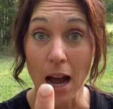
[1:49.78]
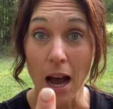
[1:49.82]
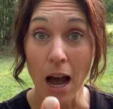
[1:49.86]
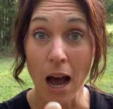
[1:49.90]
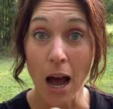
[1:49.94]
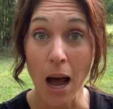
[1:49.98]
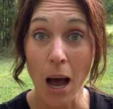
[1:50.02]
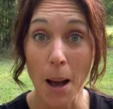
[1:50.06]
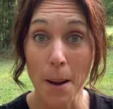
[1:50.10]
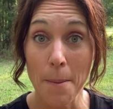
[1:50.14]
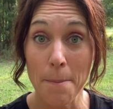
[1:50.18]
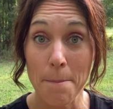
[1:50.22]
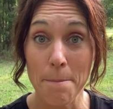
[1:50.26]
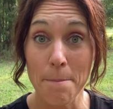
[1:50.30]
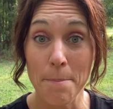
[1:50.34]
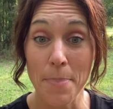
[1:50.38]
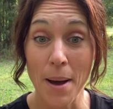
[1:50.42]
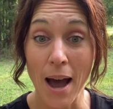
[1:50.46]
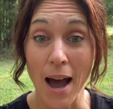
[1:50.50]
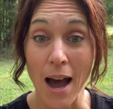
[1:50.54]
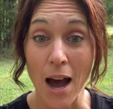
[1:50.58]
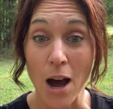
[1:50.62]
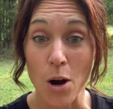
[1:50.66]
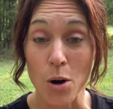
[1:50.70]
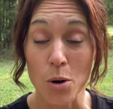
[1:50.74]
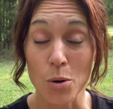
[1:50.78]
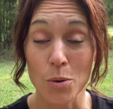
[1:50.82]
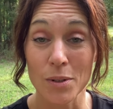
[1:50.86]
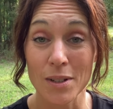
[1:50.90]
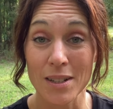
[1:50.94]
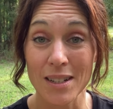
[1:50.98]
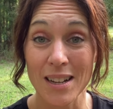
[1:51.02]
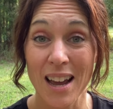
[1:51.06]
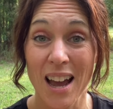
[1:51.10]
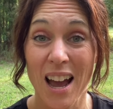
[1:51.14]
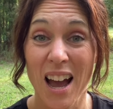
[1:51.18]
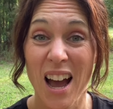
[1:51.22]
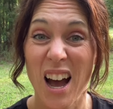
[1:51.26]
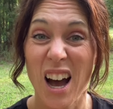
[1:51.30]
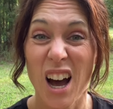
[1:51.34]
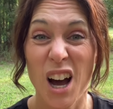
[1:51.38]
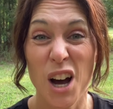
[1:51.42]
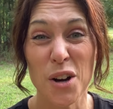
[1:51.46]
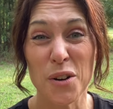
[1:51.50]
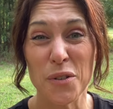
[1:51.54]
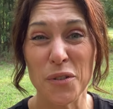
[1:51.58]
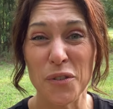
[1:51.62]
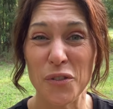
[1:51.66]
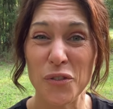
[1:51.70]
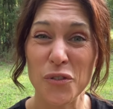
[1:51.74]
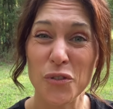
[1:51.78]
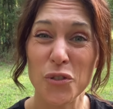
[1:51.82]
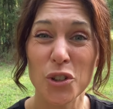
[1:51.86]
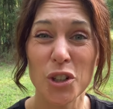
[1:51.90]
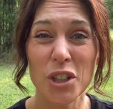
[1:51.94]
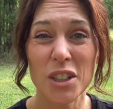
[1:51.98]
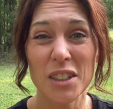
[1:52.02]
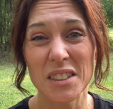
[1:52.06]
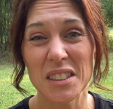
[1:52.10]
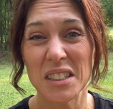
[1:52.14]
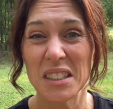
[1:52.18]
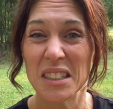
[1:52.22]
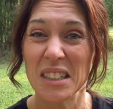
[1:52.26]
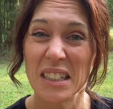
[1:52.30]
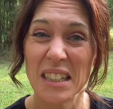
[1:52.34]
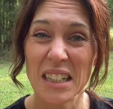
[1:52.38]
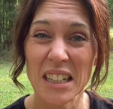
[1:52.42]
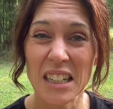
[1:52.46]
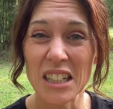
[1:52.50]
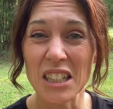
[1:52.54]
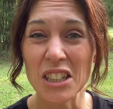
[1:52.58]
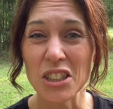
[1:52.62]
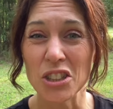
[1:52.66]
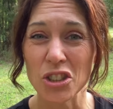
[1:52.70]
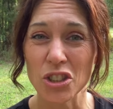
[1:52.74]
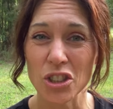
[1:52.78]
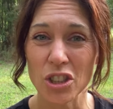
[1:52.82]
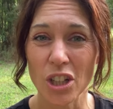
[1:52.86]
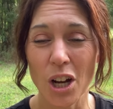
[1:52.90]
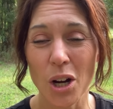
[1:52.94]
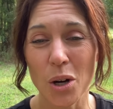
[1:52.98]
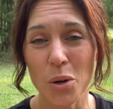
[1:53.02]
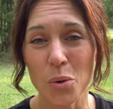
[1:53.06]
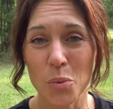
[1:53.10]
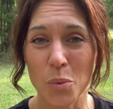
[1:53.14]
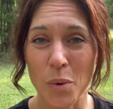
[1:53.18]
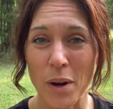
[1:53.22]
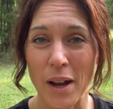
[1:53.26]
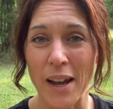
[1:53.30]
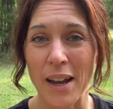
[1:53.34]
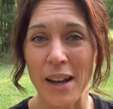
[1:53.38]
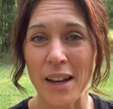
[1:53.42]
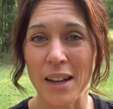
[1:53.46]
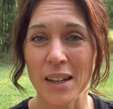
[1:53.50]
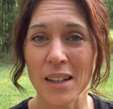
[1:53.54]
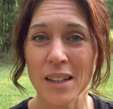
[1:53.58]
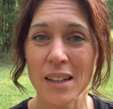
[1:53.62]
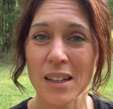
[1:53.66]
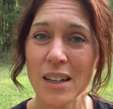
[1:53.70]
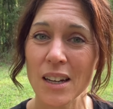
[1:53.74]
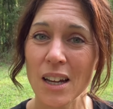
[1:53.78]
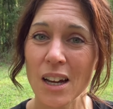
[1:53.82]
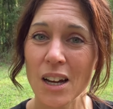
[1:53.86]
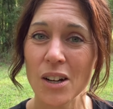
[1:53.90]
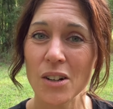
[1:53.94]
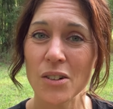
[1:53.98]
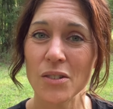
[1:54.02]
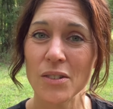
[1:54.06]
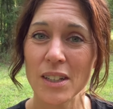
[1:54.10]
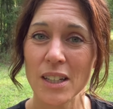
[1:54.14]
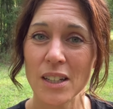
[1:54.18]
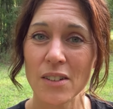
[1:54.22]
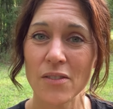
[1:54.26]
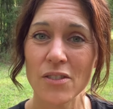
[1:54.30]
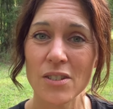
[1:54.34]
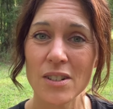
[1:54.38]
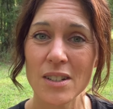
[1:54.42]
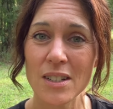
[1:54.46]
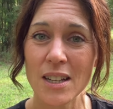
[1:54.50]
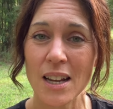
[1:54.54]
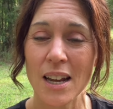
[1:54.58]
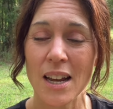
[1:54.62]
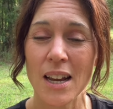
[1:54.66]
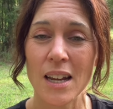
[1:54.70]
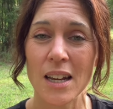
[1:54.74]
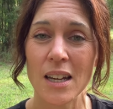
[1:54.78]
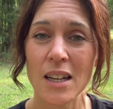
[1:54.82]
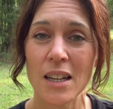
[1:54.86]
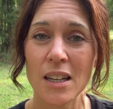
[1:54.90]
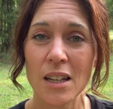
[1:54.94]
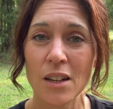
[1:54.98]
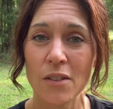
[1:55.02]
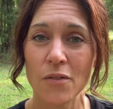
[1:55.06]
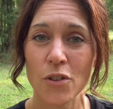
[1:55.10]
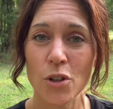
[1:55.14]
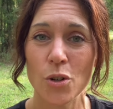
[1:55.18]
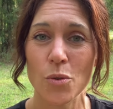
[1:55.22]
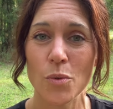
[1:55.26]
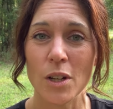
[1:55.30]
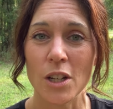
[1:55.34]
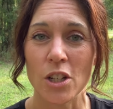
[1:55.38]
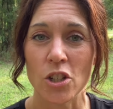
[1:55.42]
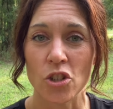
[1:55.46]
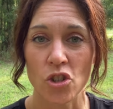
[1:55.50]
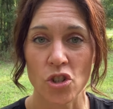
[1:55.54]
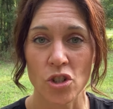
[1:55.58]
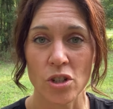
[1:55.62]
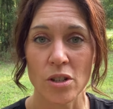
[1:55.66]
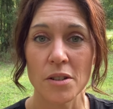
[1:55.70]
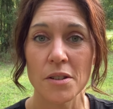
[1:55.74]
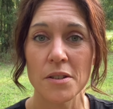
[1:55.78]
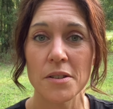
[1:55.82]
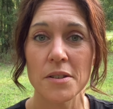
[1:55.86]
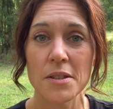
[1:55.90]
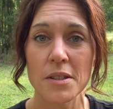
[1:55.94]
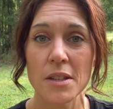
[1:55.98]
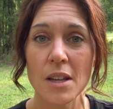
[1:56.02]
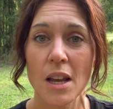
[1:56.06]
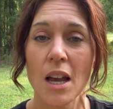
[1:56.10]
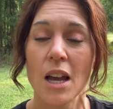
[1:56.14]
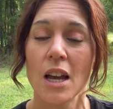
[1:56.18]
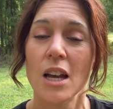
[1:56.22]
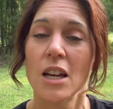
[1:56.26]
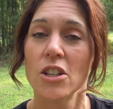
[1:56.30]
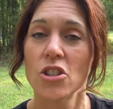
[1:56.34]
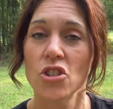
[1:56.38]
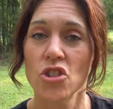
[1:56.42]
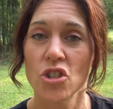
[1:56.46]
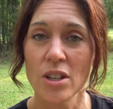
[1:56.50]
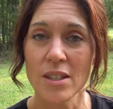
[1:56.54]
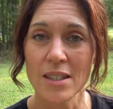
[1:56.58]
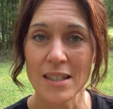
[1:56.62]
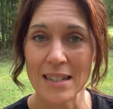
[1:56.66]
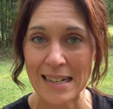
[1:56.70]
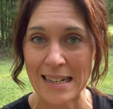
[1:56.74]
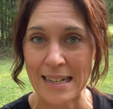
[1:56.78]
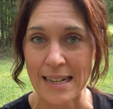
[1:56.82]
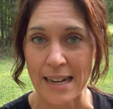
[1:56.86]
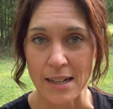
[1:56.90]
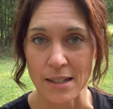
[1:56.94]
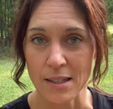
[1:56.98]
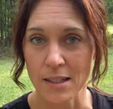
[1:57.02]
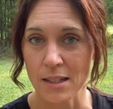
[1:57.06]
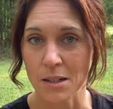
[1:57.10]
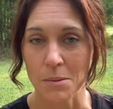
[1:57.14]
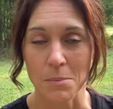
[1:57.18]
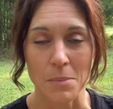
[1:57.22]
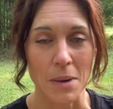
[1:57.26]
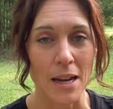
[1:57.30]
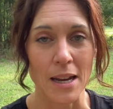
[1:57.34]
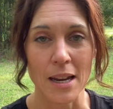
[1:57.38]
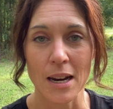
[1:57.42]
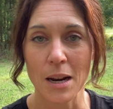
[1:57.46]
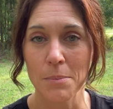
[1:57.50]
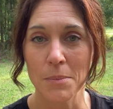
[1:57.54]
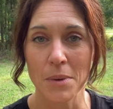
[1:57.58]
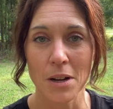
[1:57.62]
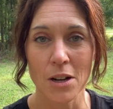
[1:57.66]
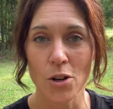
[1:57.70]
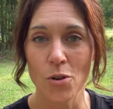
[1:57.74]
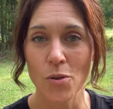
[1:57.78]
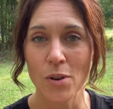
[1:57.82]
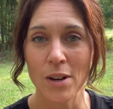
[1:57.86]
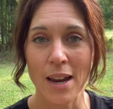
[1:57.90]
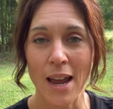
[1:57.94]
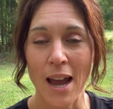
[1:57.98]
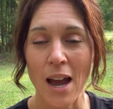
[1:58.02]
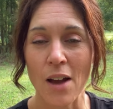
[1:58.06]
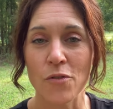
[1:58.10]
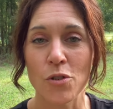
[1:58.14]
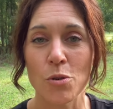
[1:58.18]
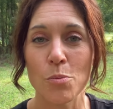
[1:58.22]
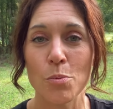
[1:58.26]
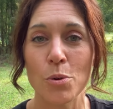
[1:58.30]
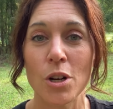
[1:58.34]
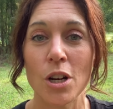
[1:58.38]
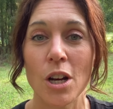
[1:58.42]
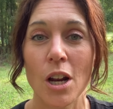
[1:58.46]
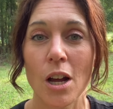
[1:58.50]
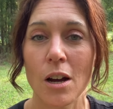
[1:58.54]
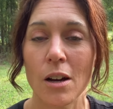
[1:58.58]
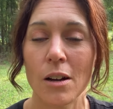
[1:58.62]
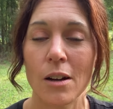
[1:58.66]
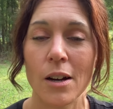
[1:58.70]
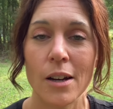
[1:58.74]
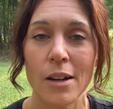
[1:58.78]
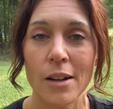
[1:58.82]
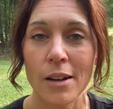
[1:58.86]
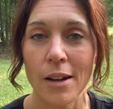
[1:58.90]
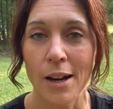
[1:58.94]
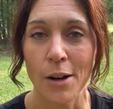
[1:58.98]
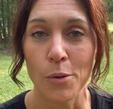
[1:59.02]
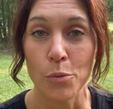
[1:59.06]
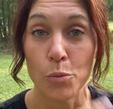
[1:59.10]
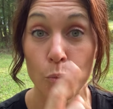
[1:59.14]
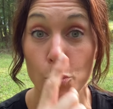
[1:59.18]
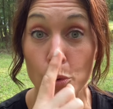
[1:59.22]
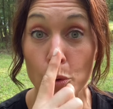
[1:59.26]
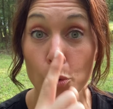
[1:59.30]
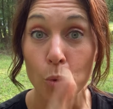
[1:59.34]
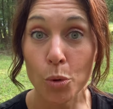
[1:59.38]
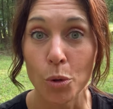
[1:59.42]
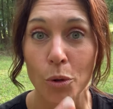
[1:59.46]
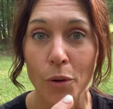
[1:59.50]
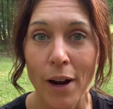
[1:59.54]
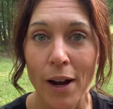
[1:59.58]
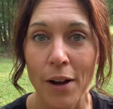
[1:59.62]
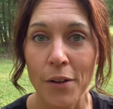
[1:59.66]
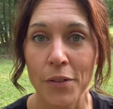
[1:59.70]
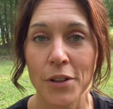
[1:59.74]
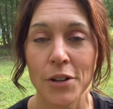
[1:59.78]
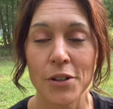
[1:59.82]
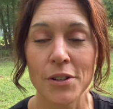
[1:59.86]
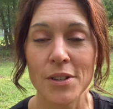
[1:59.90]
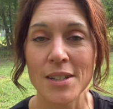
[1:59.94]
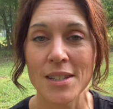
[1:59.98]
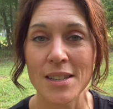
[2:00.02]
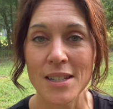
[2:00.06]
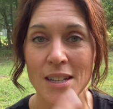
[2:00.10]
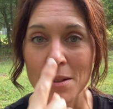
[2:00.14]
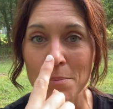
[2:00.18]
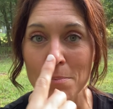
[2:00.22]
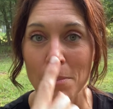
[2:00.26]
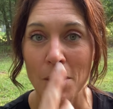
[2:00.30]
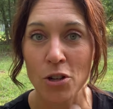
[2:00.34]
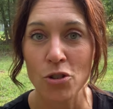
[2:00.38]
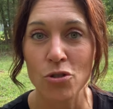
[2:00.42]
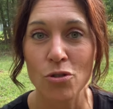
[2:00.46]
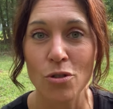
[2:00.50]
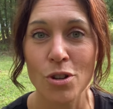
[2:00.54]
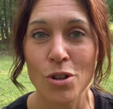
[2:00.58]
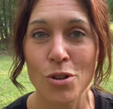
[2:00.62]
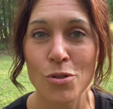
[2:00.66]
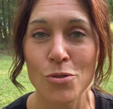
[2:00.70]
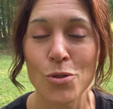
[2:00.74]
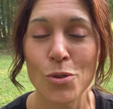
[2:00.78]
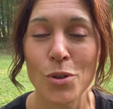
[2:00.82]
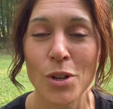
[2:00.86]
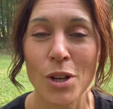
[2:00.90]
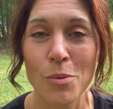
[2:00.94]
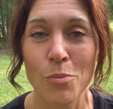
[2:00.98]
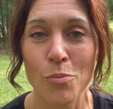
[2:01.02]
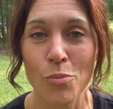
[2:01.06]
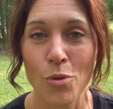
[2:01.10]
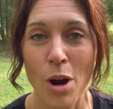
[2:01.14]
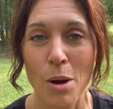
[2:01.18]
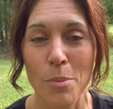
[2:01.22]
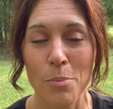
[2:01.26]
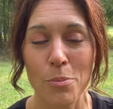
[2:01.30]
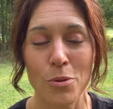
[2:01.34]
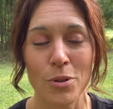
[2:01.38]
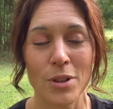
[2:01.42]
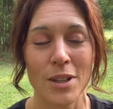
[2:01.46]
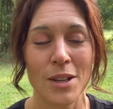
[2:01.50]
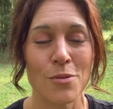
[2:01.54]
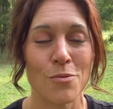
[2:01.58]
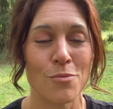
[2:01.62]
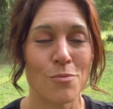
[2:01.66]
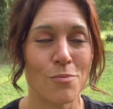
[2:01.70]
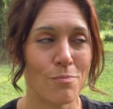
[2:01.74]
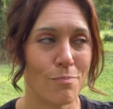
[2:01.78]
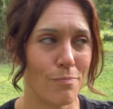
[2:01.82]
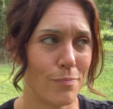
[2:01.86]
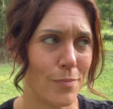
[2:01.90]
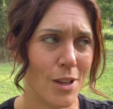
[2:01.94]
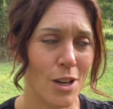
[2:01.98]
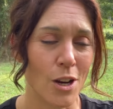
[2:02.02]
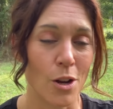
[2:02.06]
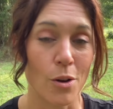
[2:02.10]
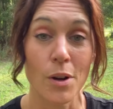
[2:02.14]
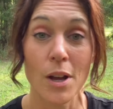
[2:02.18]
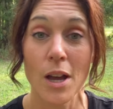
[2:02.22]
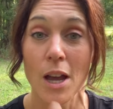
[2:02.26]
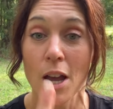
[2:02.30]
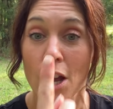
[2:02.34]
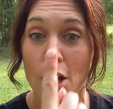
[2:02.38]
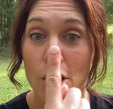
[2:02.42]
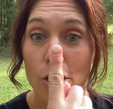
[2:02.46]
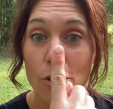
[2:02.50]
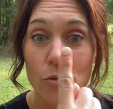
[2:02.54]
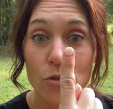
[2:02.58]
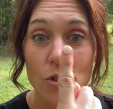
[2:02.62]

about a foot-ish away, you know, give or take a few inches, just a guesstimate. I'm not going to have you put an, a, a ruler out there to see and make sure that you're doing it properly. You know, you